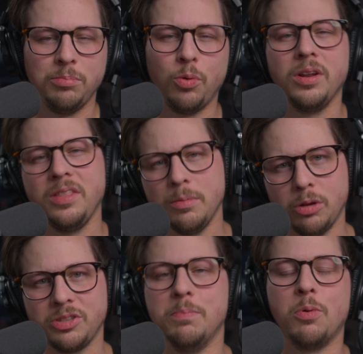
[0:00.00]
But one of the
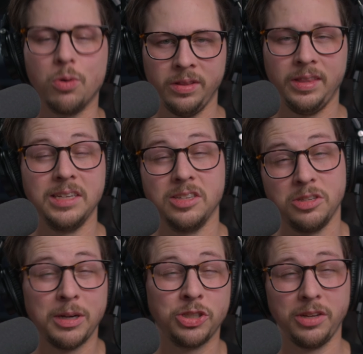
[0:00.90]
most important things,
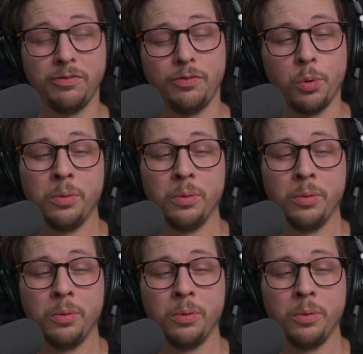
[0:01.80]
especially for